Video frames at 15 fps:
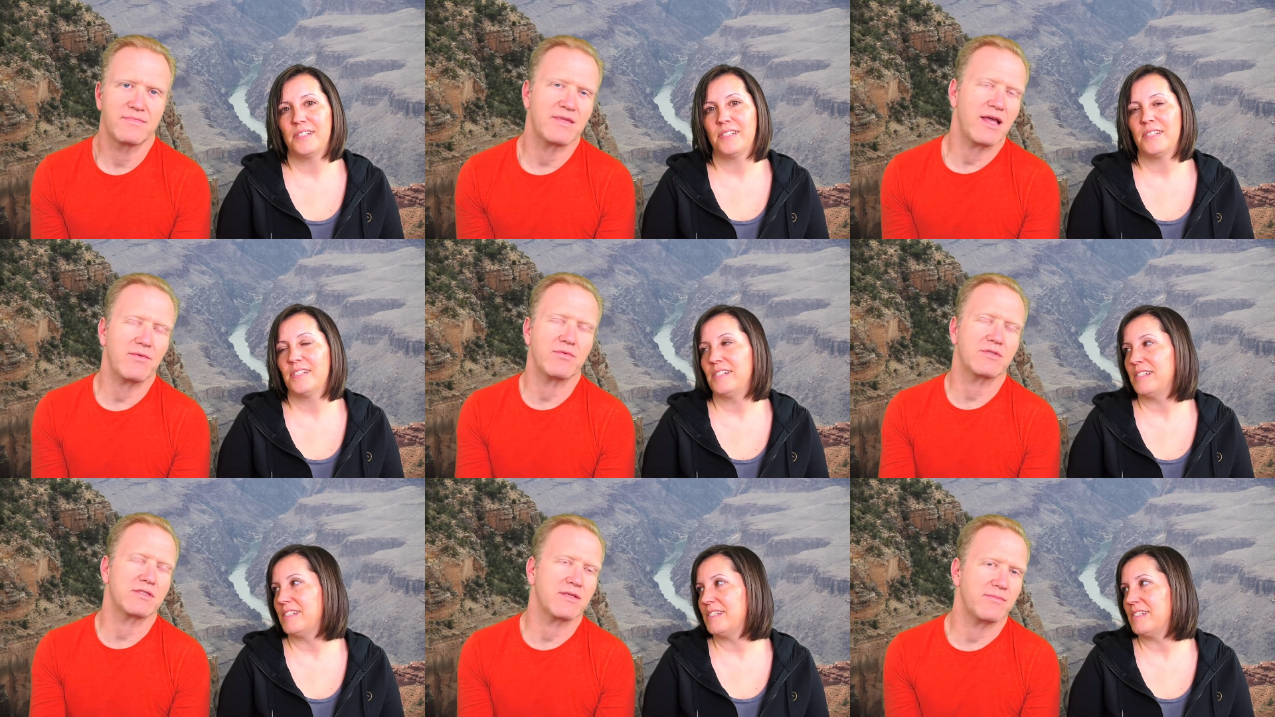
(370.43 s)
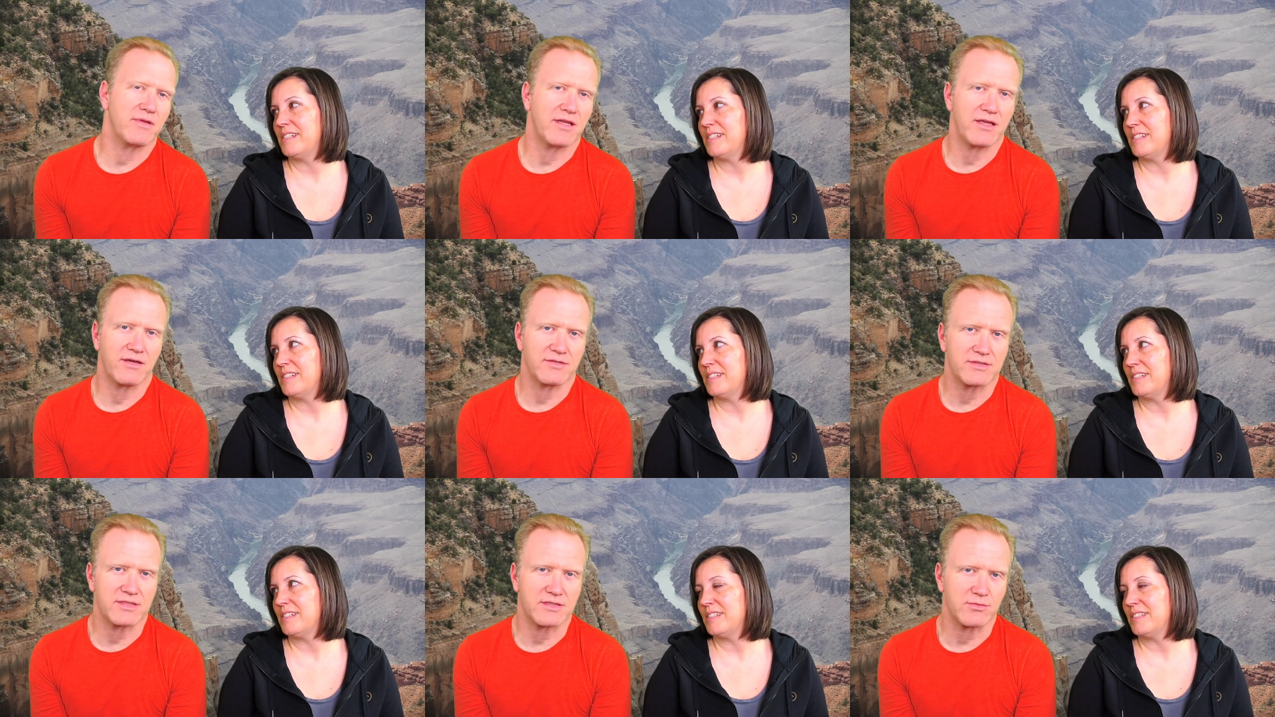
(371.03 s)
Speaker 1: that was somebody
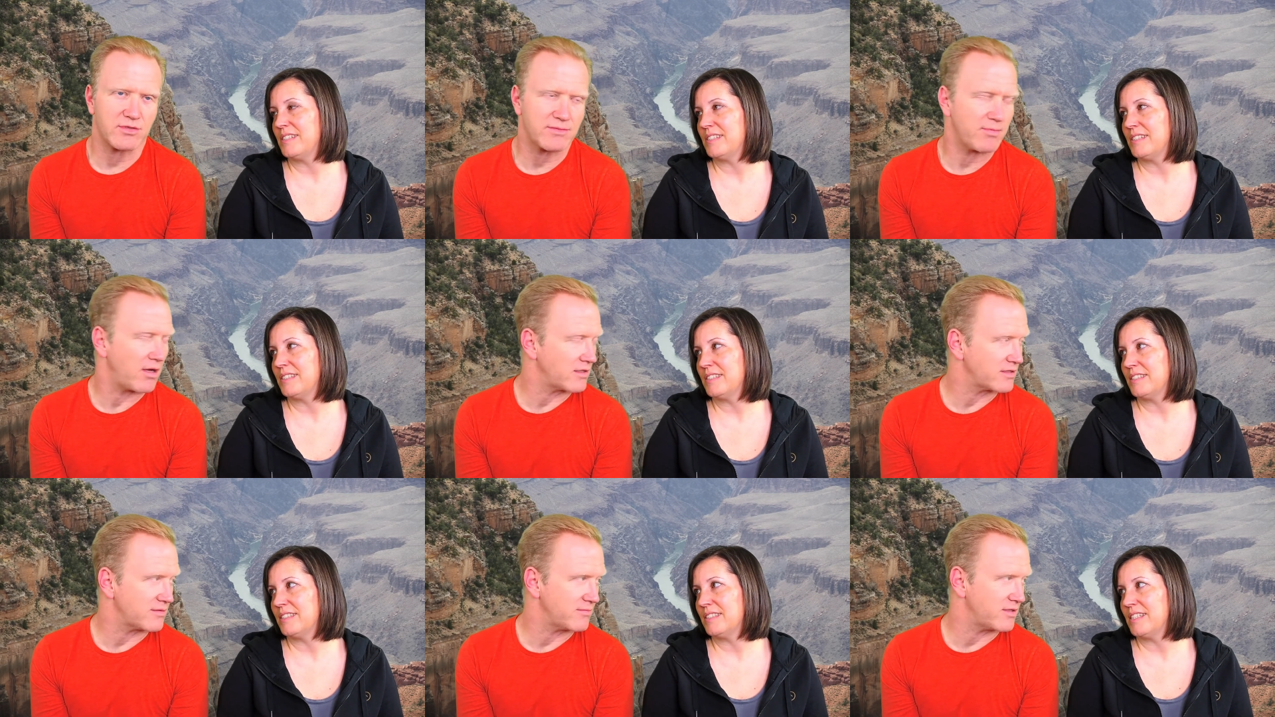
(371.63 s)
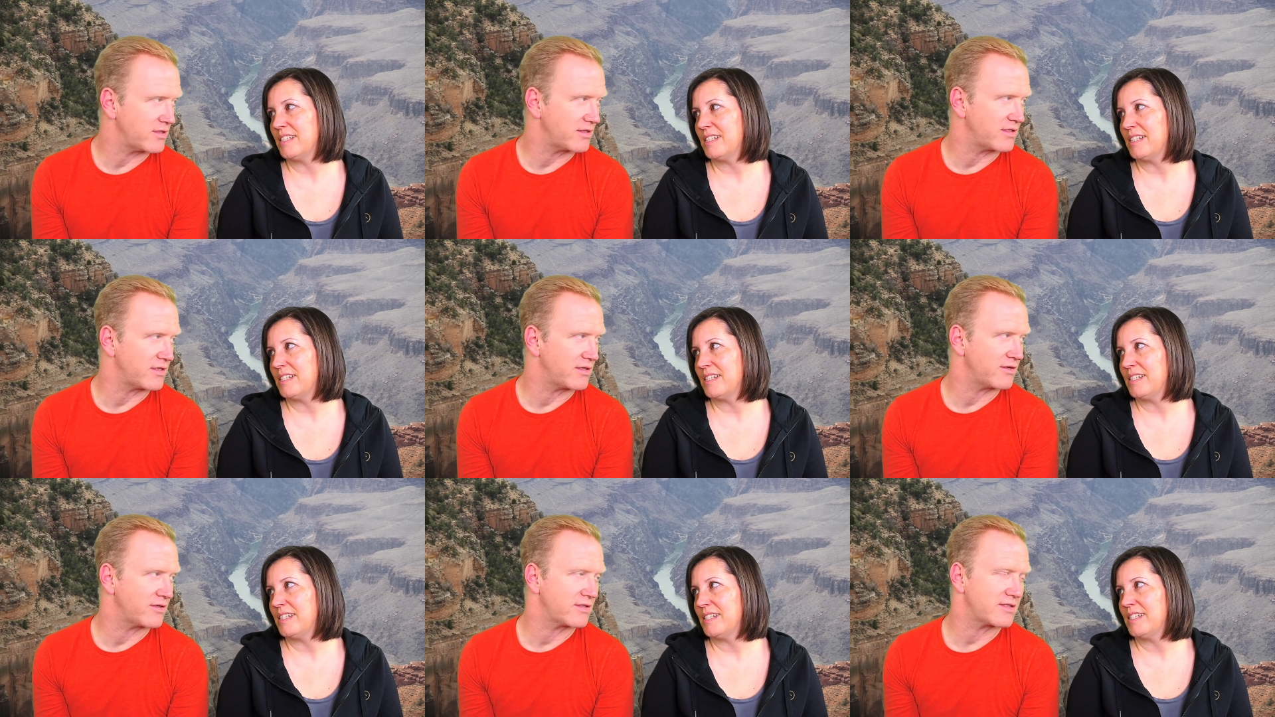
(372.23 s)
else's
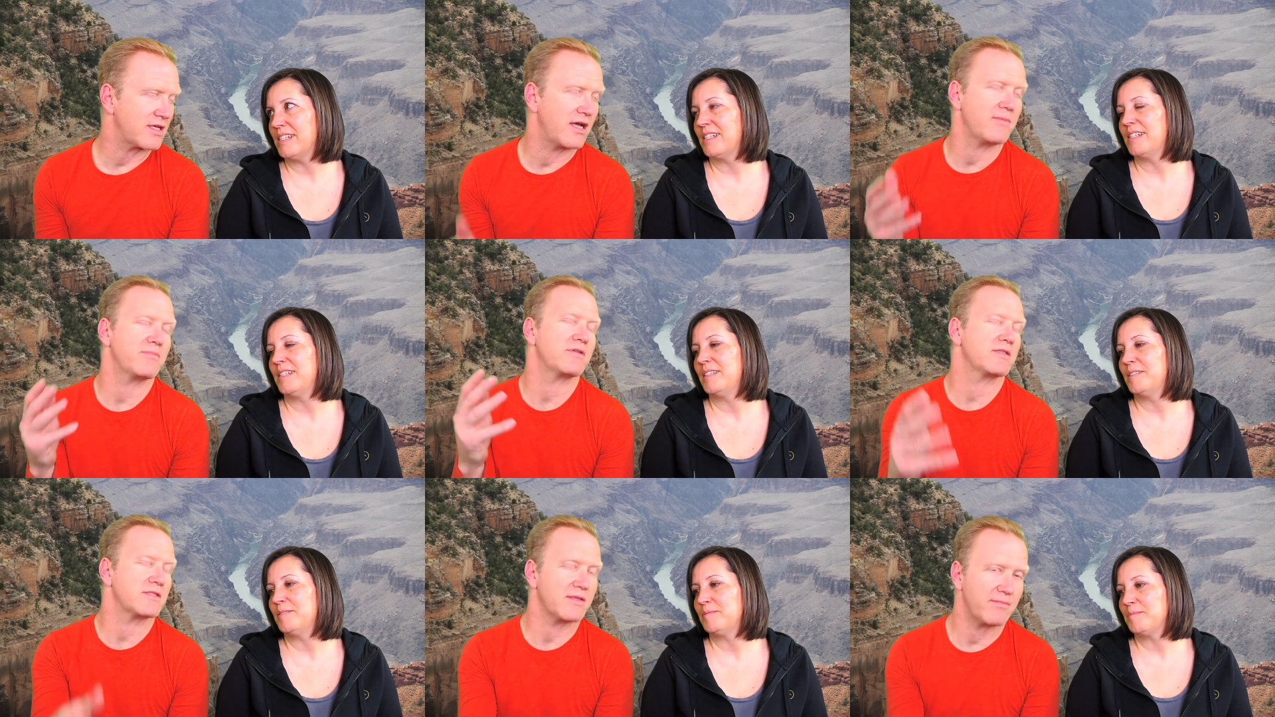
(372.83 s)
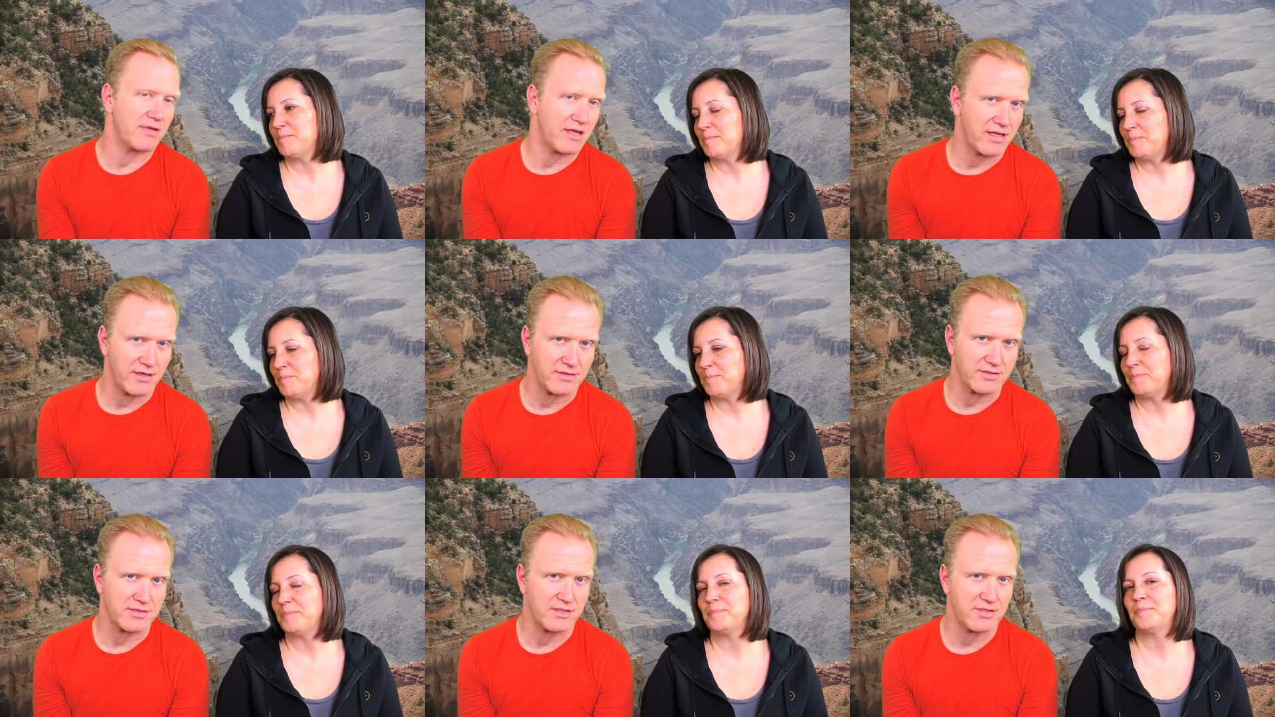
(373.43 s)
responsibility or it's up to somebody
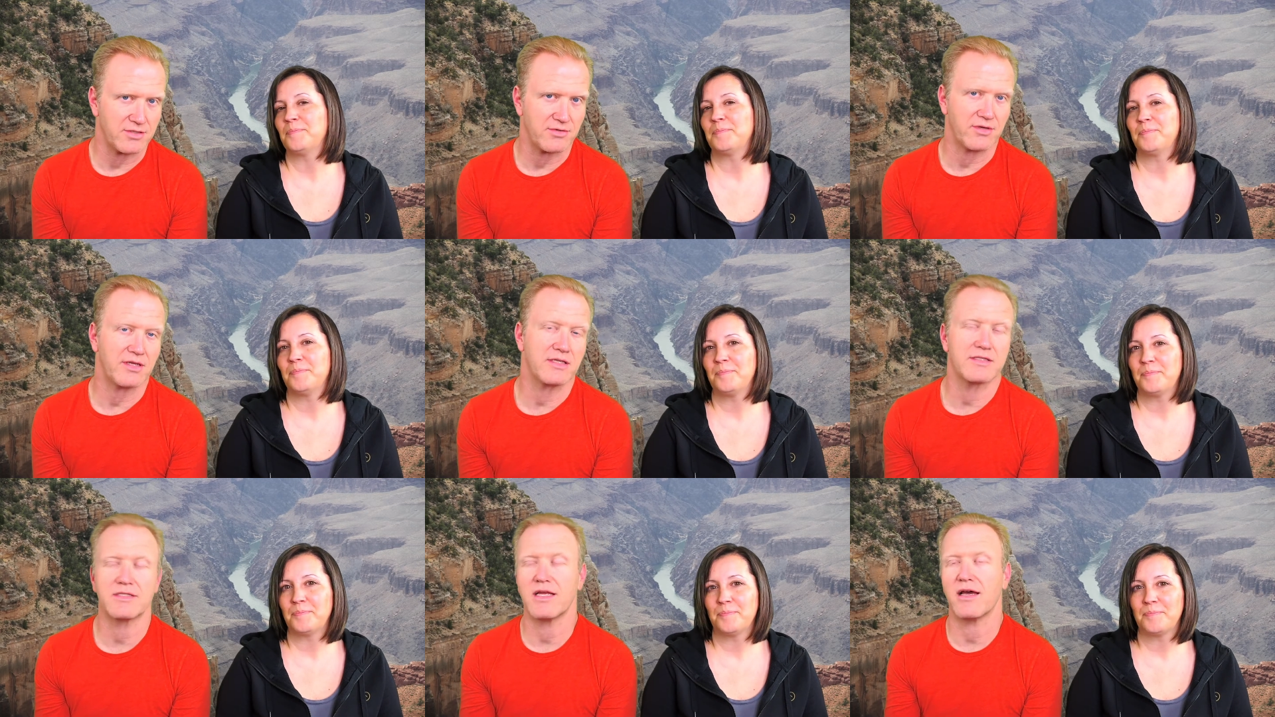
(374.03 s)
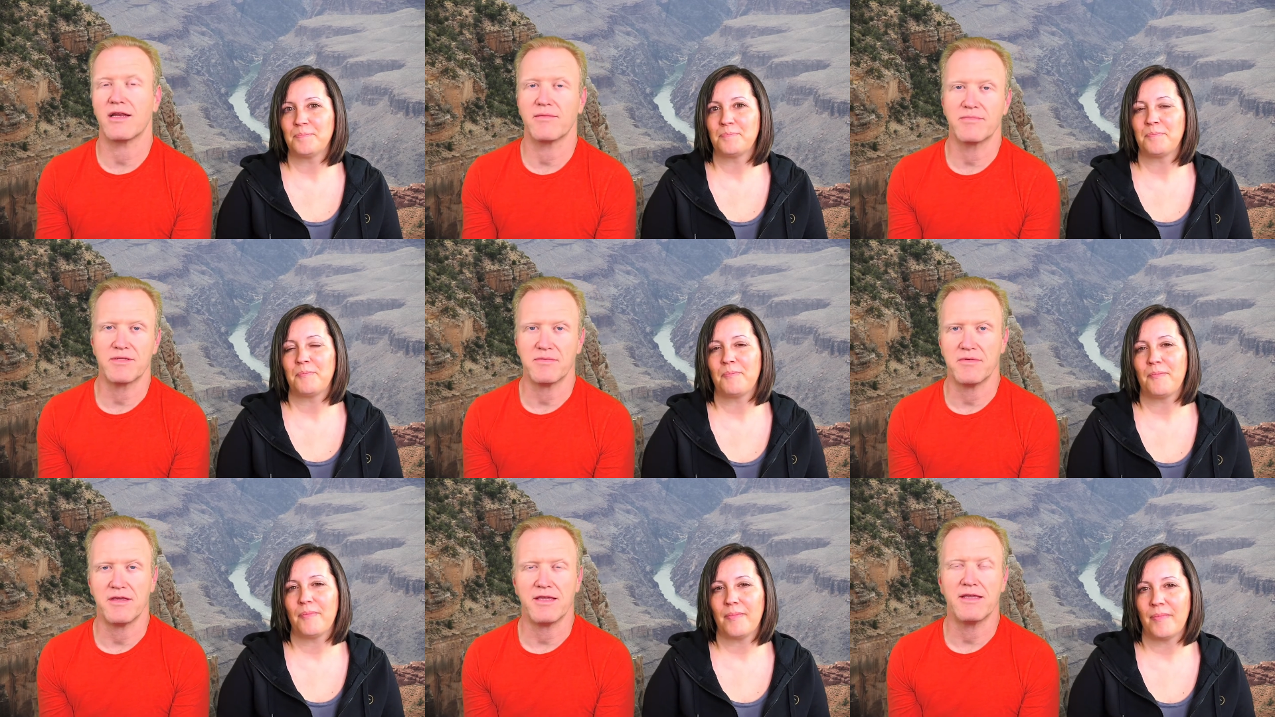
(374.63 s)
else to do it. It's not up to
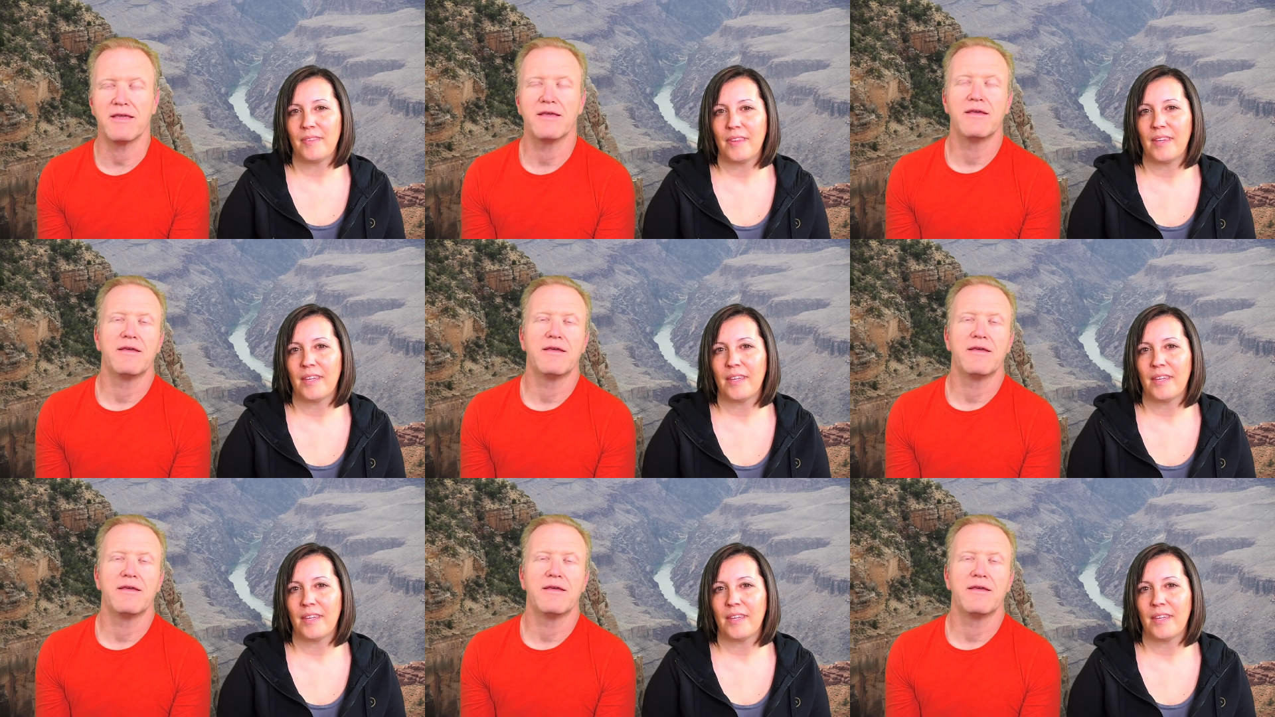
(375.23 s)
me.